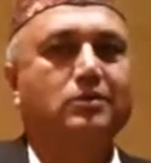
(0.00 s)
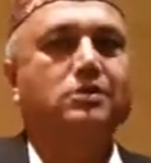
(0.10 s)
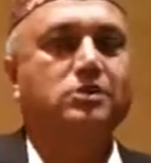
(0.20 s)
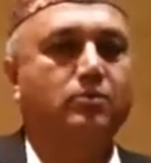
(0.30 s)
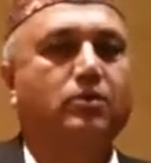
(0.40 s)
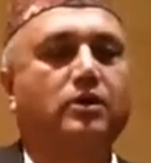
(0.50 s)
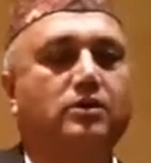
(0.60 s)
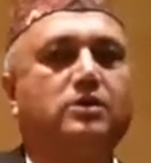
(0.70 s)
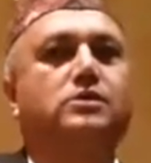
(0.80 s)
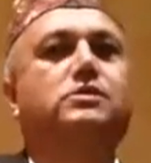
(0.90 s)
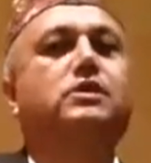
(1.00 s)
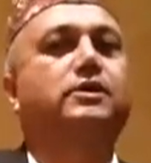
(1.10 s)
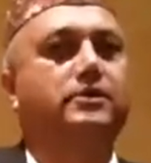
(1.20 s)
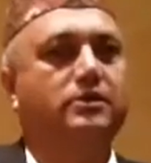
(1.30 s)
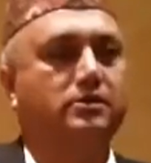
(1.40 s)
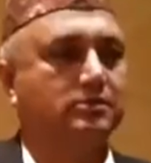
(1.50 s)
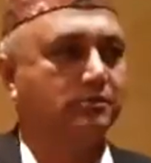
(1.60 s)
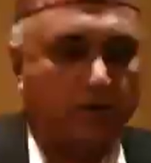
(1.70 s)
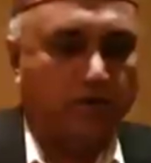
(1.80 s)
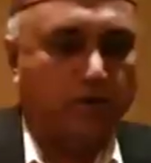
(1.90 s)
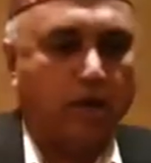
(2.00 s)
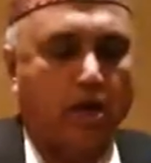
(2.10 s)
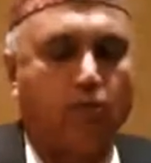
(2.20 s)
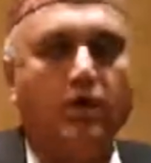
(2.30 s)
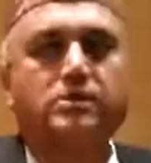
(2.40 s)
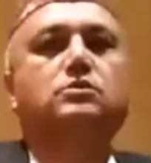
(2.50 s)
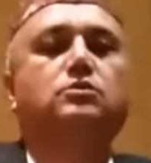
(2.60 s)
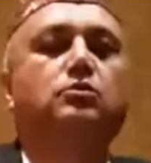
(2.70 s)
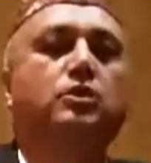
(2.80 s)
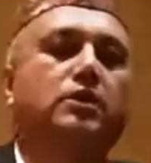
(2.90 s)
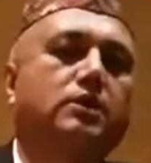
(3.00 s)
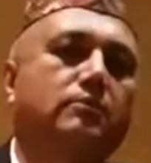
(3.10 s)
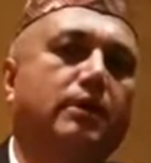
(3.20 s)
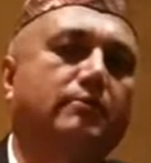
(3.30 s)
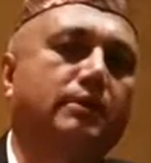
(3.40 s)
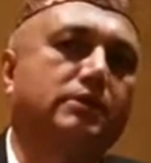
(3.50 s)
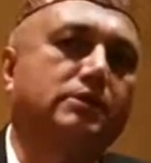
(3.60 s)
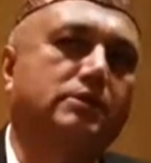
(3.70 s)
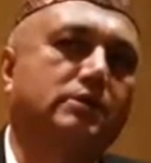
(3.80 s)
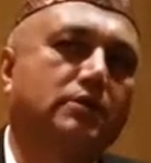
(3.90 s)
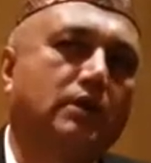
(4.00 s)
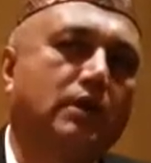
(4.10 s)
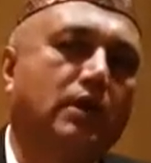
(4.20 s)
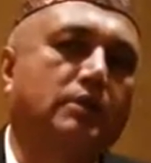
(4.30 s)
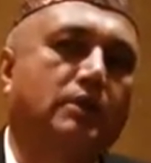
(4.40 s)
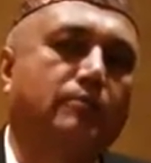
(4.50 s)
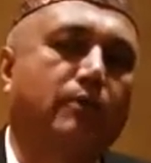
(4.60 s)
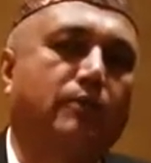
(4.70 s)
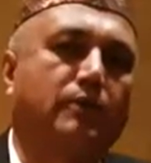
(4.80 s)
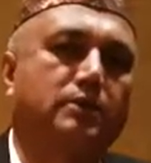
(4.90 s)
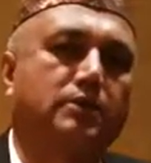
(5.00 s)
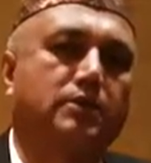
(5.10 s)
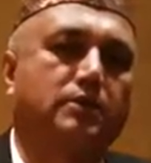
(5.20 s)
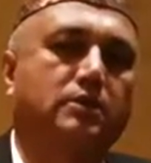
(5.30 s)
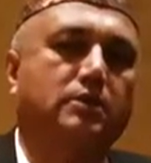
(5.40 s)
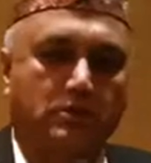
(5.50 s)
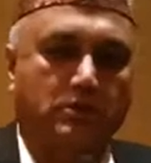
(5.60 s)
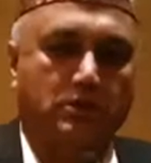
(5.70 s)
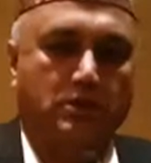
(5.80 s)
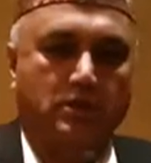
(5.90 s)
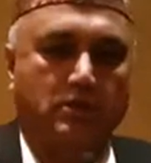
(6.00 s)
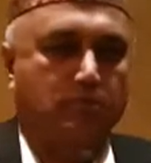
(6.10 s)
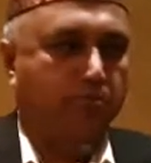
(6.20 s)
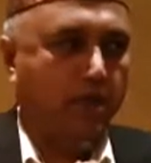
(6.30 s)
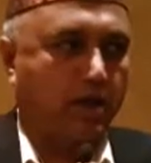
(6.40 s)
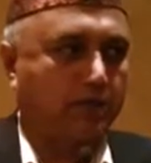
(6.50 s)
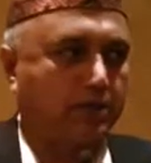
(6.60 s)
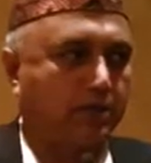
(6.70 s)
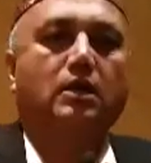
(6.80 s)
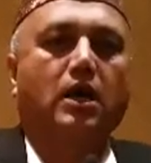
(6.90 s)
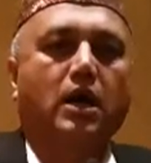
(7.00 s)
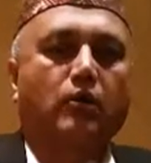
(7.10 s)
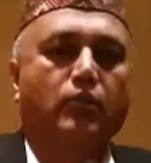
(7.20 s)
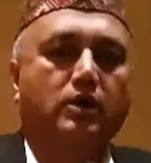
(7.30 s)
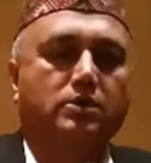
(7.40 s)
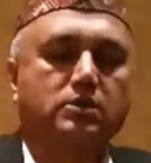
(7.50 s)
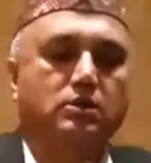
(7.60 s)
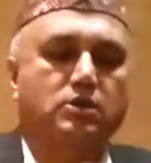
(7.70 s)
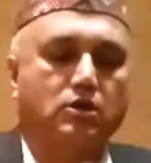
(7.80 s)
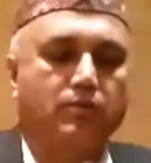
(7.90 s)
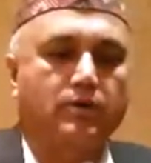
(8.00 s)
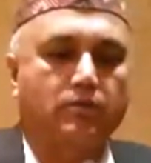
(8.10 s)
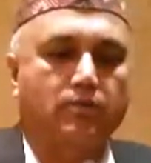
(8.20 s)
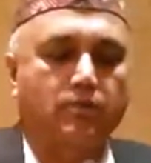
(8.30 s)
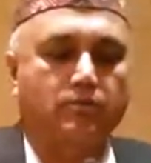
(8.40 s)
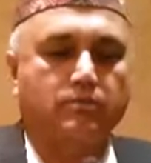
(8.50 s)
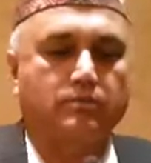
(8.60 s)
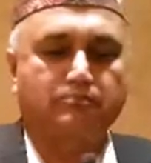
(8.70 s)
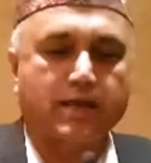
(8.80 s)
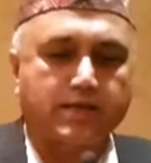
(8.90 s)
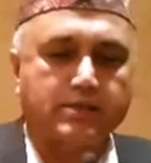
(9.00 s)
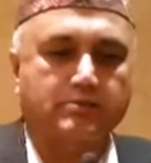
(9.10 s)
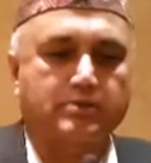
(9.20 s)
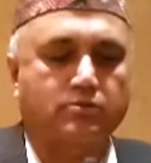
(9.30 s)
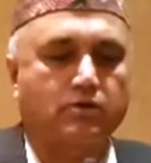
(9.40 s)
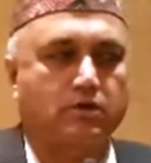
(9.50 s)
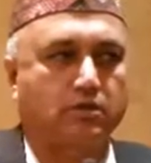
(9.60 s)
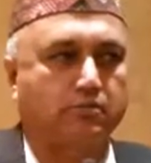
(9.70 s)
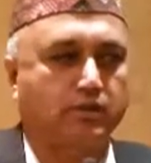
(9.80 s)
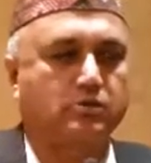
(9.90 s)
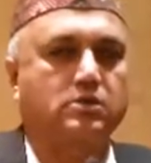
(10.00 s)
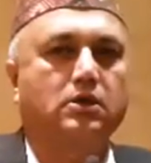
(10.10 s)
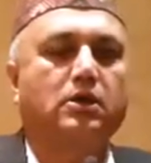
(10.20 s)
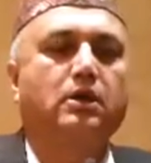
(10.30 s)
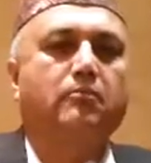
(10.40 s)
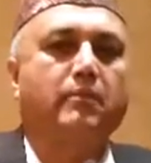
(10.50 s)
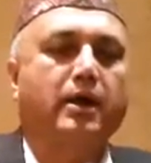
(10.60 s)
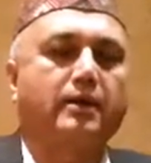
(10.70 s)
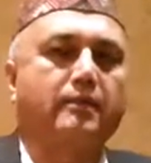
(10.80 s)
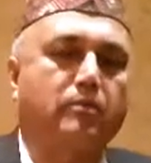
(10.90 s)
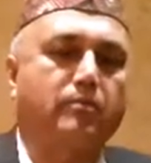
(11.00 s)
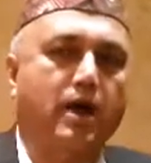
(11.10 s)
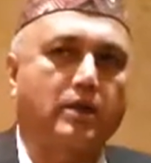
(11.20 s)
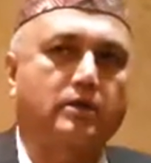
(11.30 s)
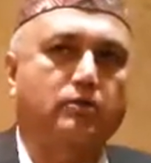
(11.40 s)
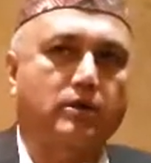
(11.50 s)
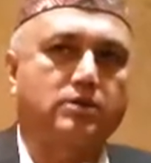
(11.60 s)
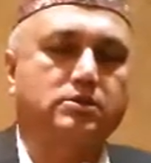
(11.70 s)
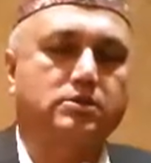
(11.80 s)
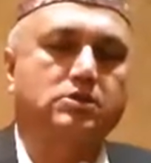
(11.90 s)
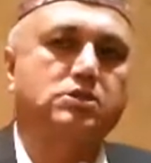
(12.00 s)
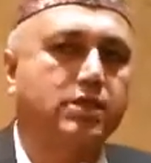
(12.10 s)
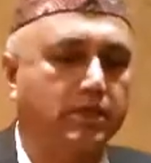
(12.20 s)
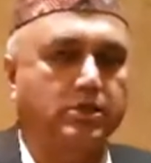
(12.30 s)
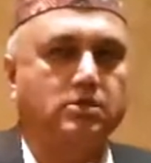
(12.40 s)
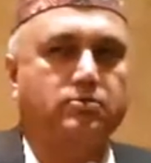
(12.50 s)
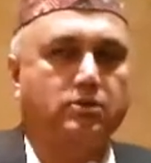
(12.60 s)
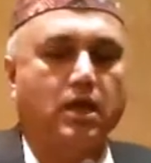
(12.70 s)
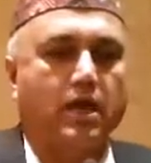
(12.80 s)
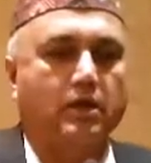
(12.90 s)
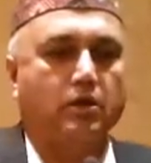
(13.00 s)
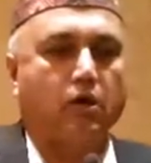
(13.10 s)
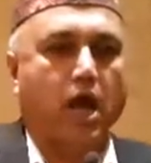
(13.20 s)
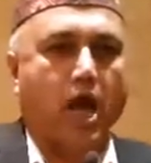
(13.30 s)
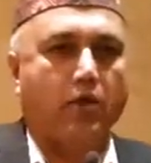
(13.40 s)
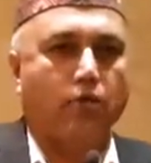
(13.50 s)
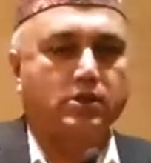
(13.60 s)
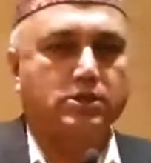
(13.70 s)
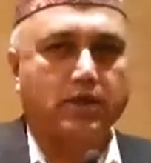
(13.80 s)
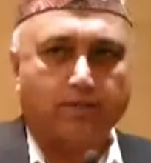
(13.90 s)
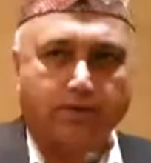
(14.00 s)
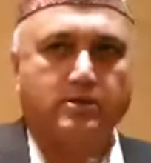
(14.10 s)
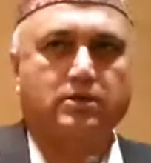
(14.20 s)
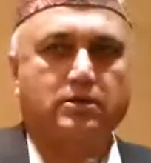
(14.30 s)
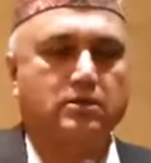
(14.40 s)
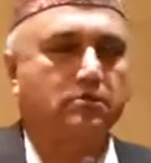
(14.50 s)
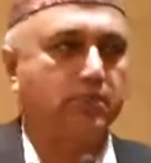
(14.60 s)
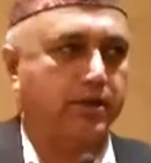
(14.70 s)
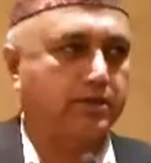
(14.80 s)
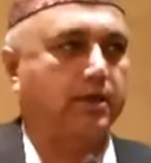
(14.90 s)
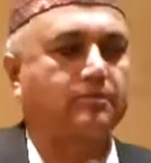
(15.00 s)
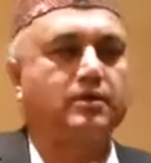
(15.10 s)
Timor-Leste is leading. When I was working my ministry, health and population, in the 3 years back, I was suffering from passive smoker because my father was chain smoker and I was affected myself.